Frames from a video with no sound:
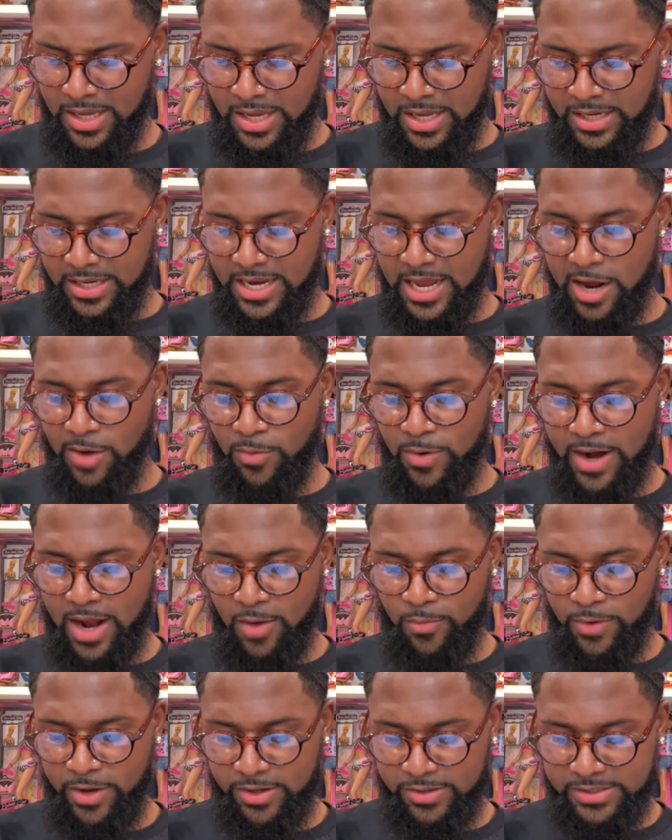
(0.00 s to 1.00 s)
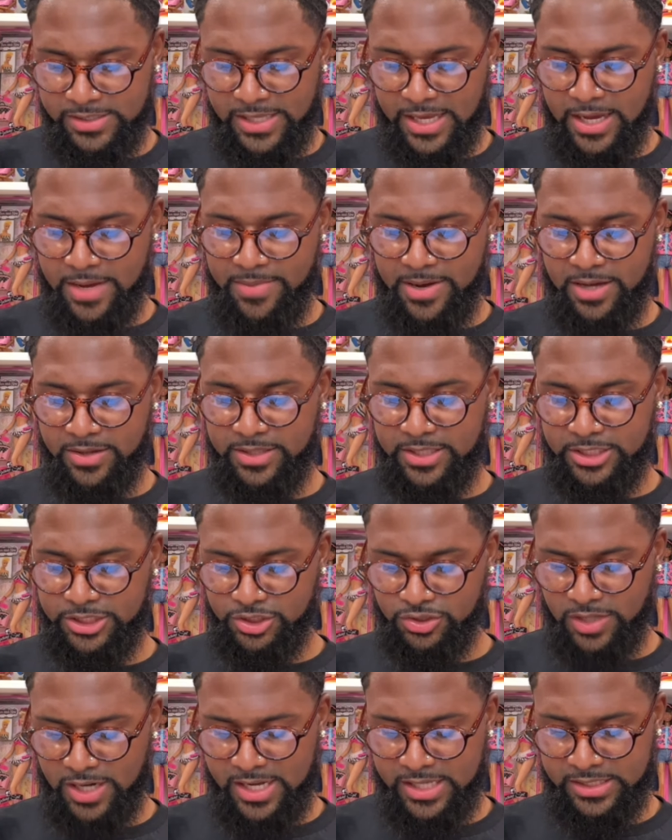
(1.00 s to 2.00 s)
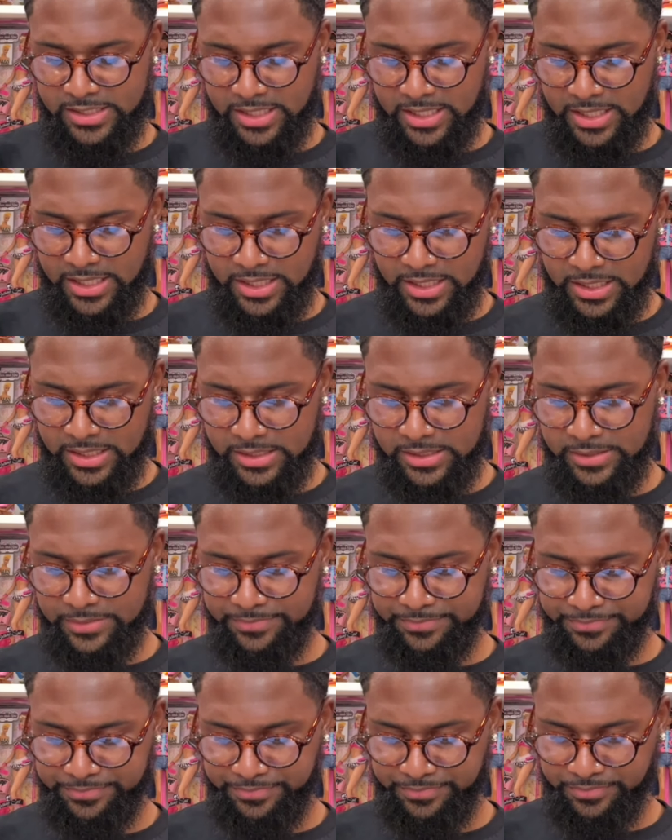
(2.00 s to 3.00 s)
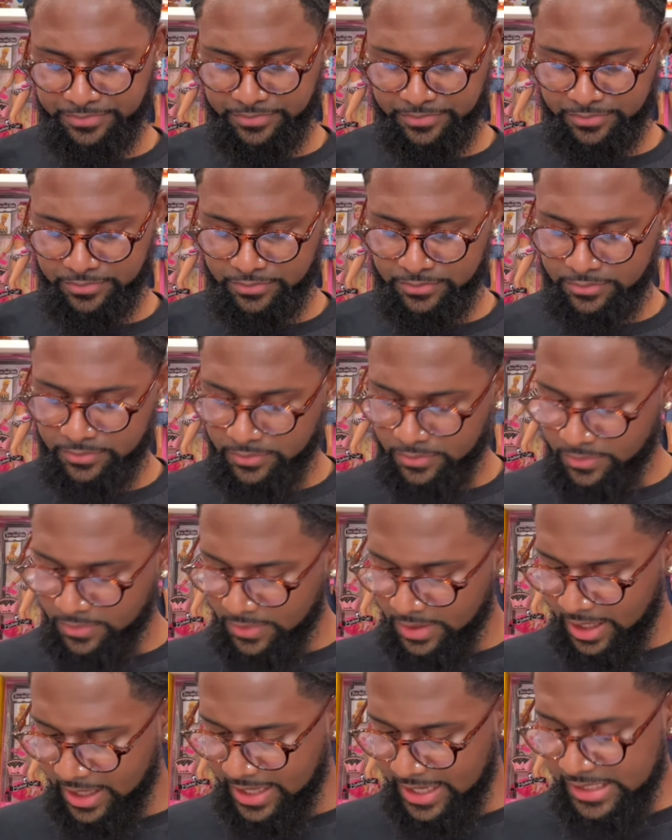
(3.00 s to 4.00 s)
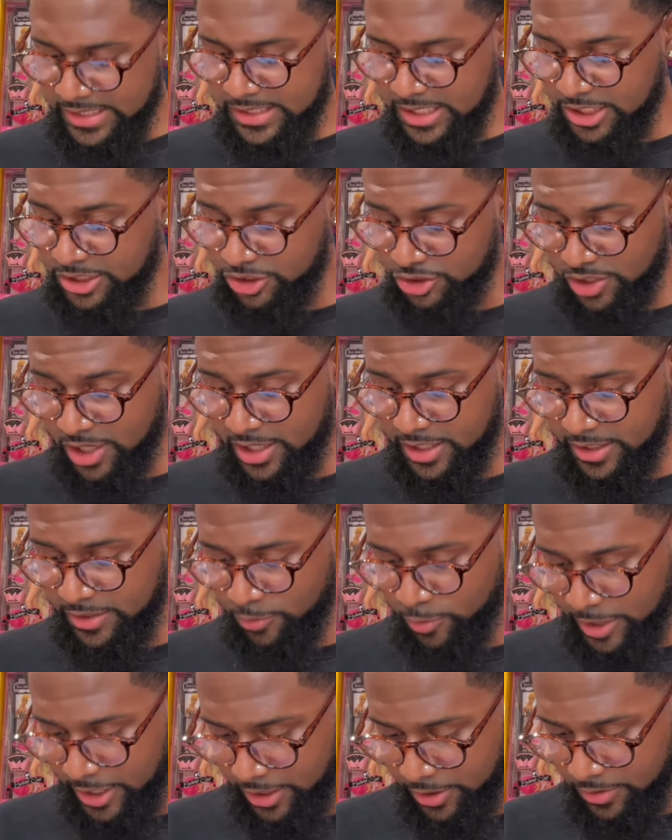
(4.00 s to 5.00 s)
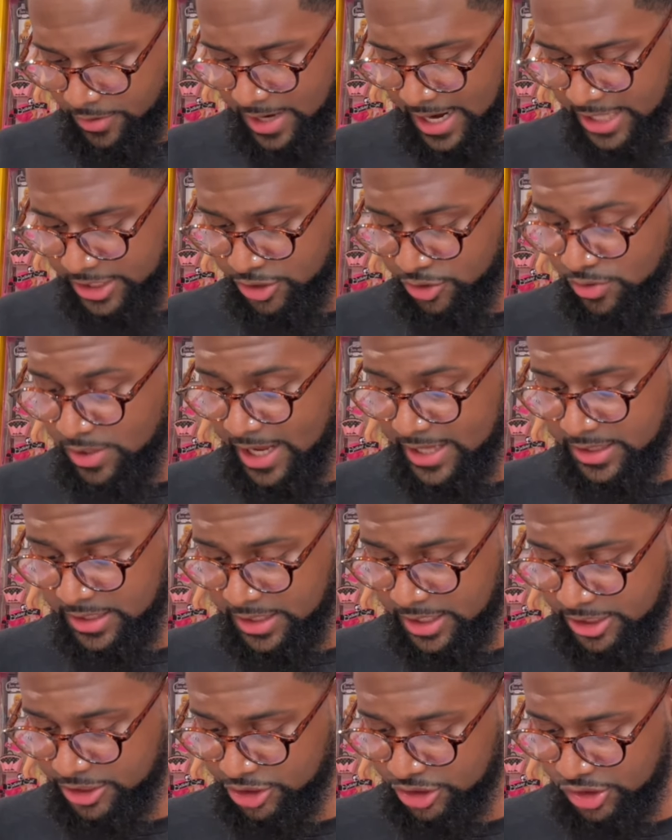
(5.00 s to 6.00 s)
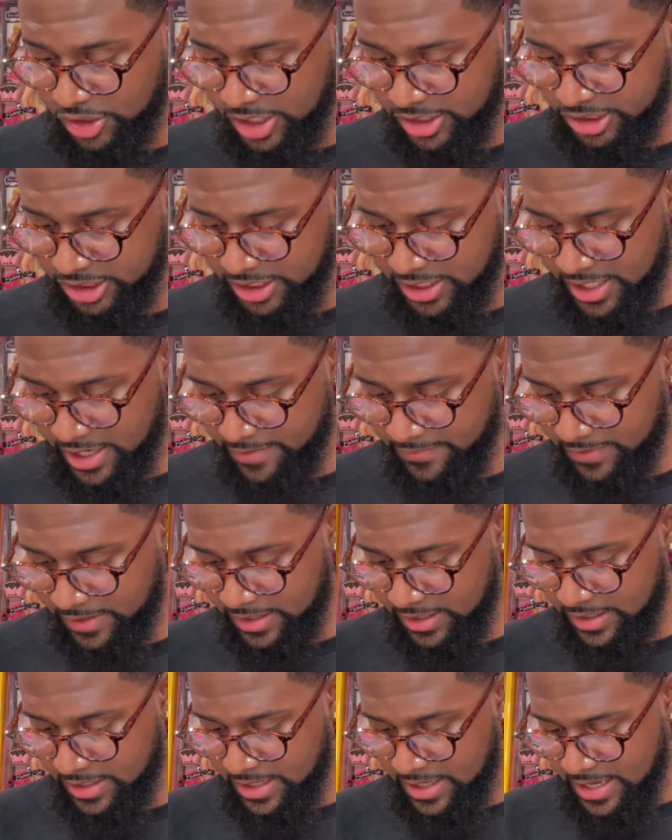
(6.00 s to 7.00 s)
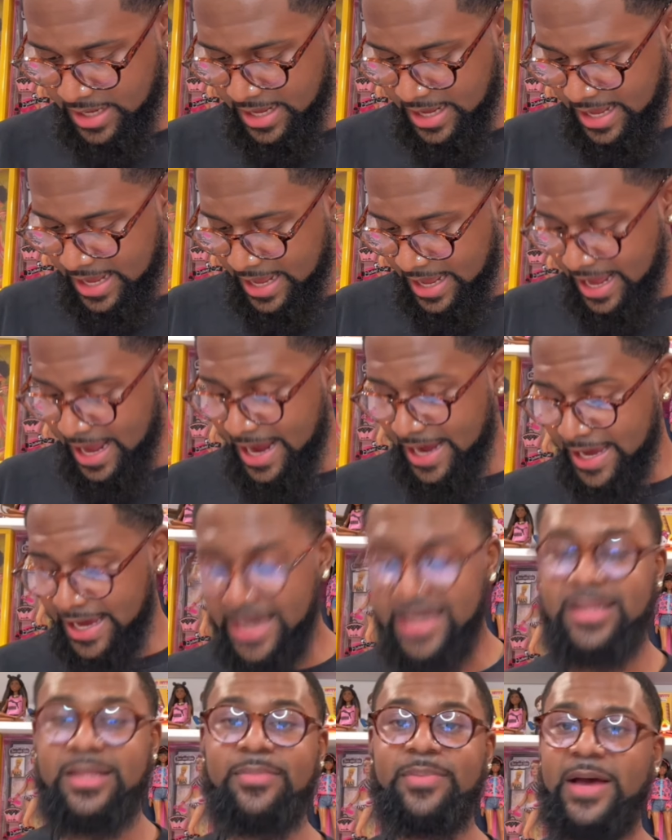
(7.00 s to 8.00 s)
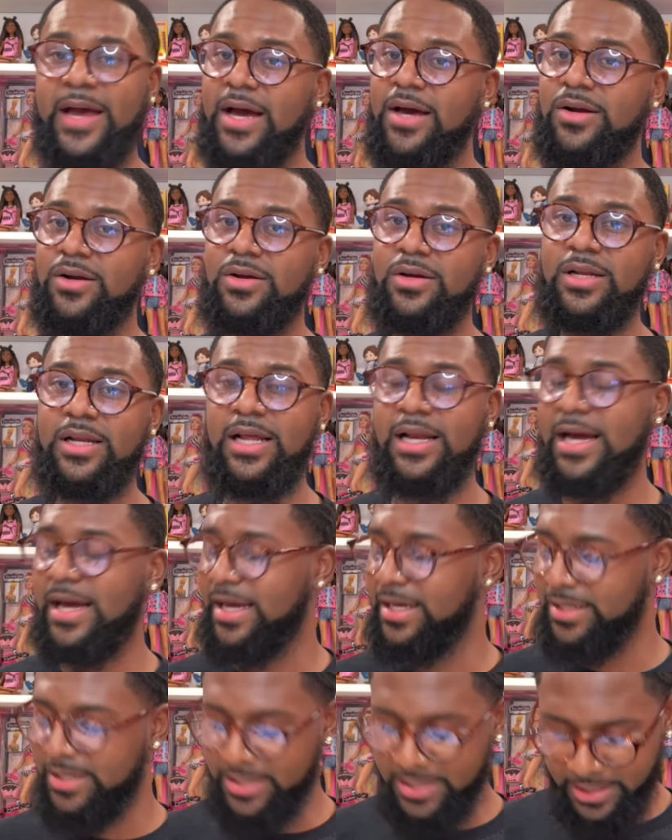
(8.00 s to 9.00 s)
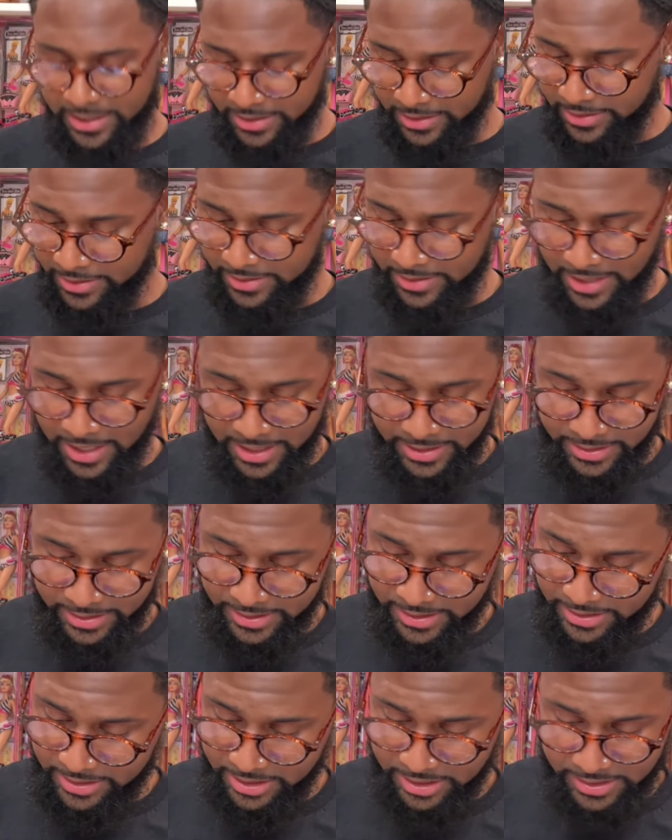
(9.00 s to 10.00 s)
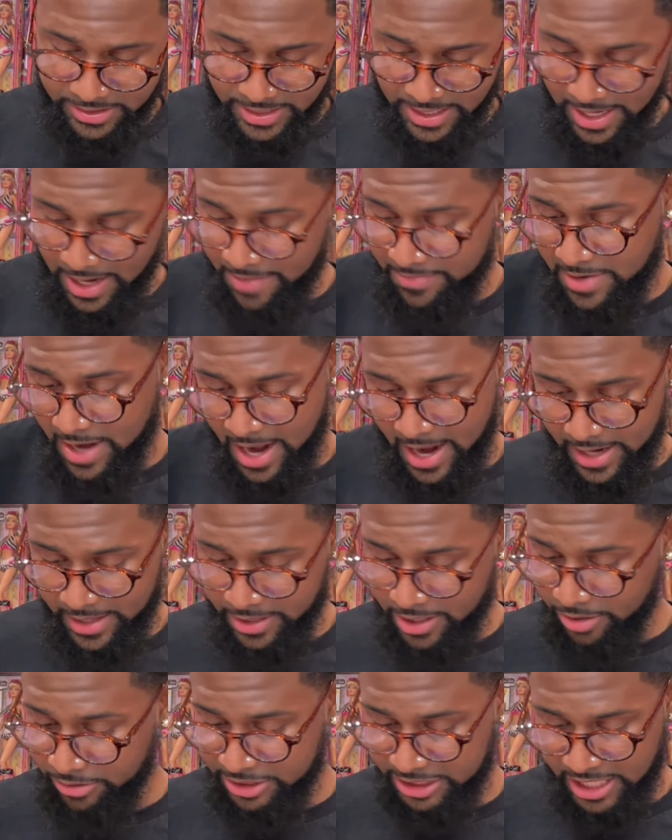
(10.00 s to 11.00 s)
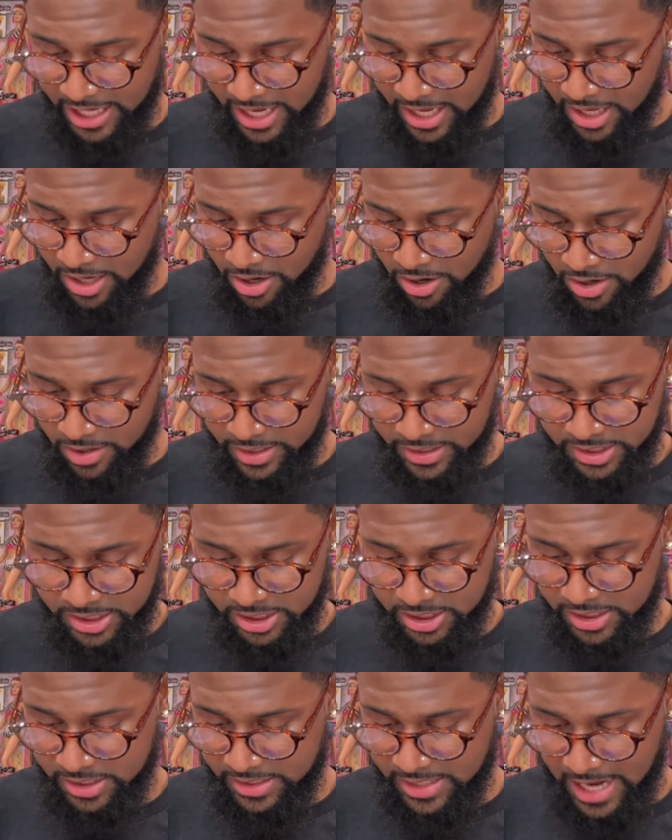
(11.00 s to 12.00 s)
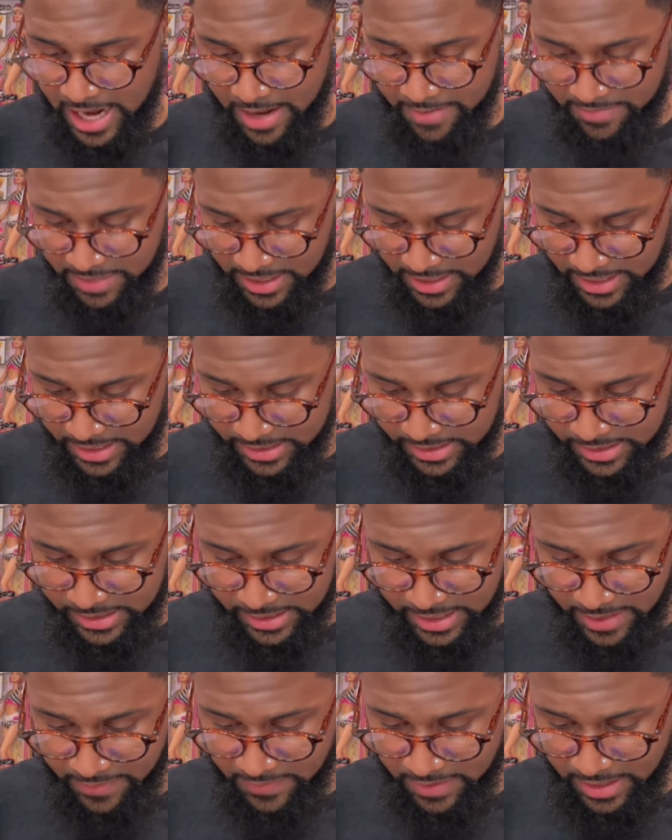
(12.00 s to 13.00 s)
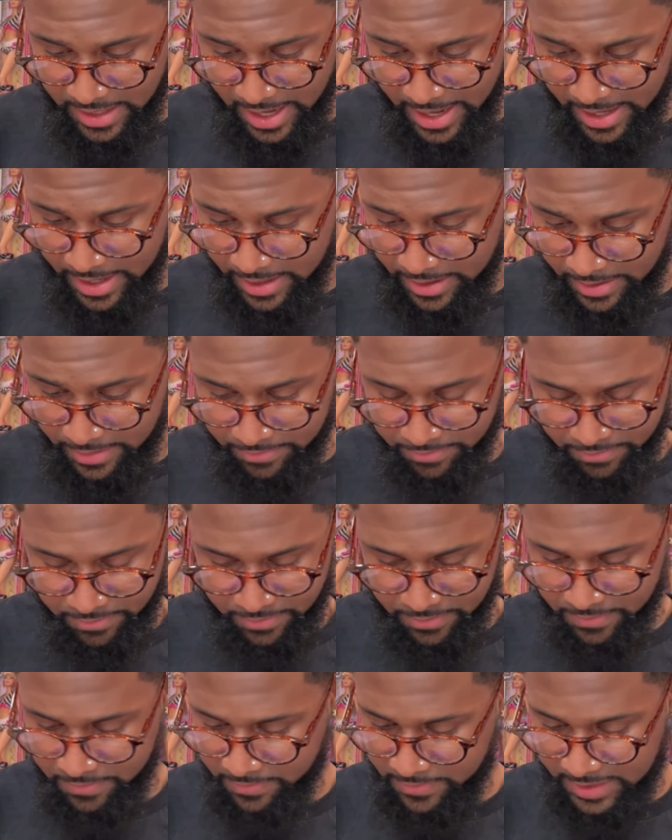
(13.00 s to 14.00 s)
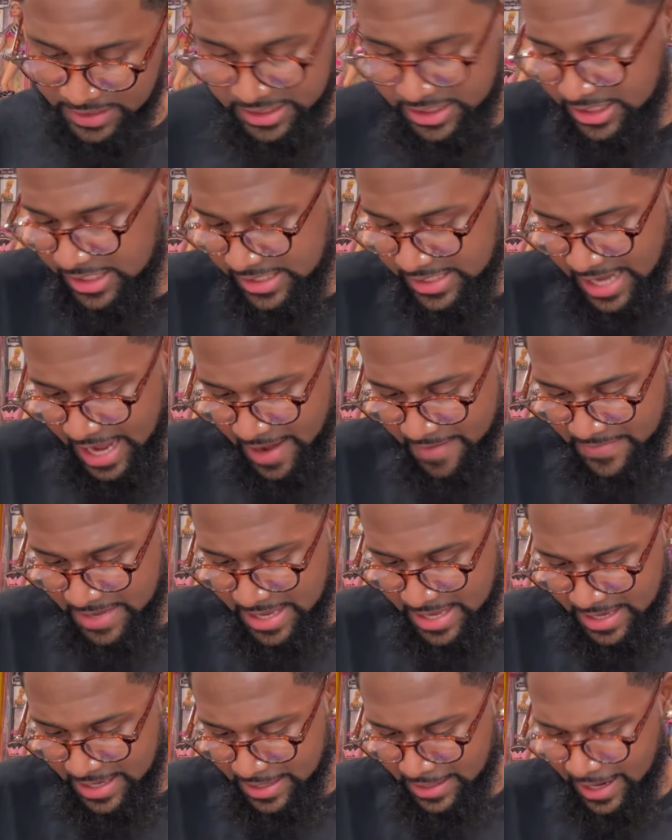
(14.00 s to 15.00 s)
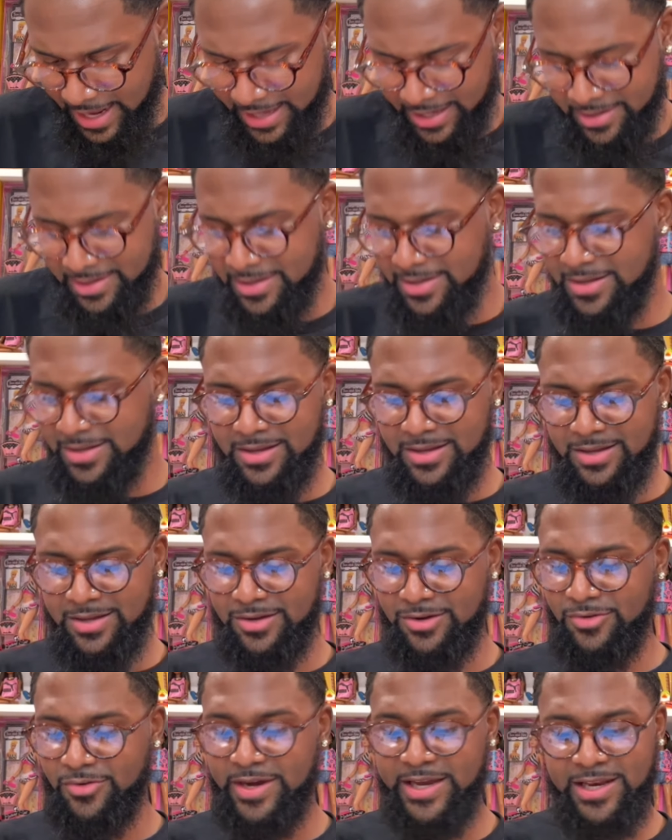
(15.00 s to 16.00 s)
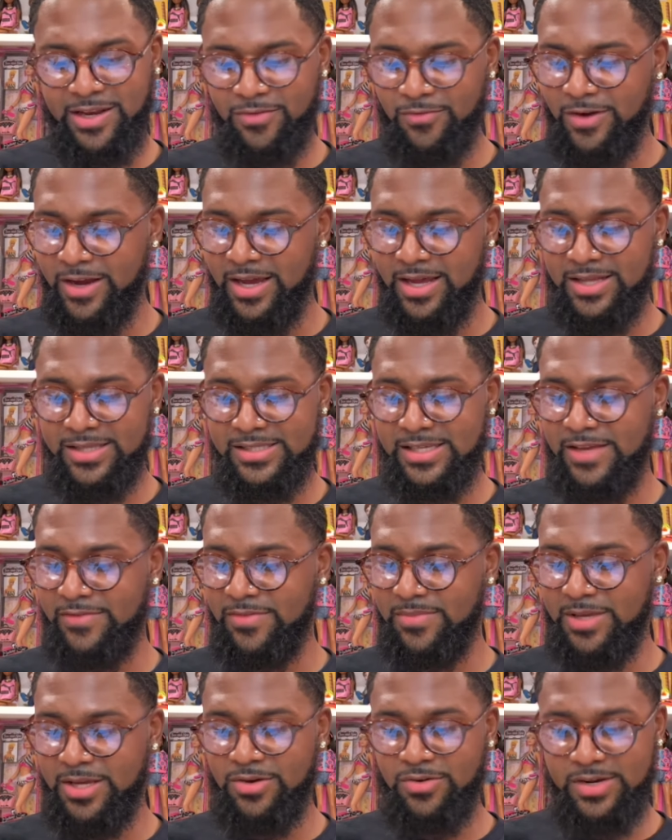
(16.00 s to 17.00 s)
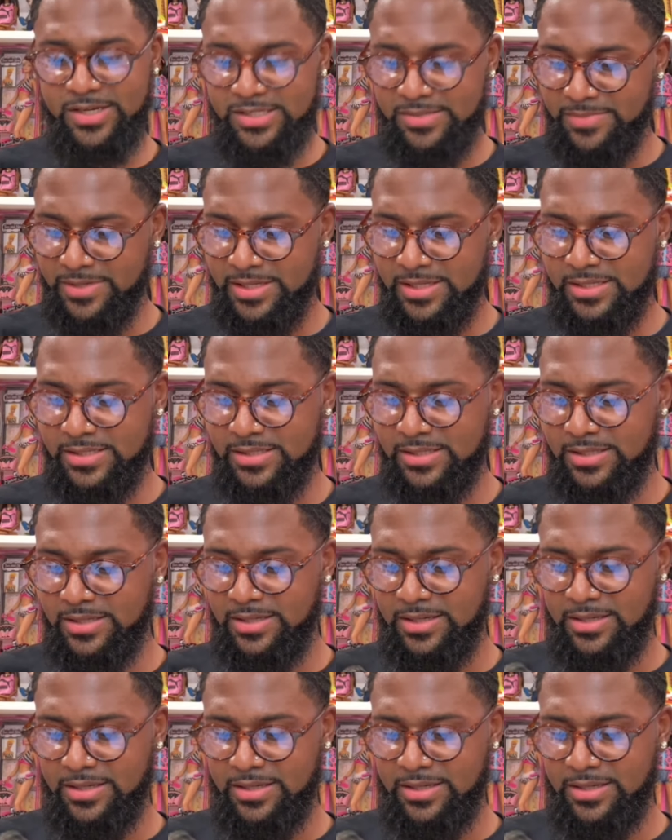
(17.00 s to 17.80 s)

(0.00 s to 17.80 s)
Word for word: Now, what I will say about this dress is it's constructed well. I do like the construction of it. I hate the pattern and I hate the colors. I just is just I'm not no shade, y'all. This is just not me. This is giving like this is just not me. Like green and red is giving me Christmas.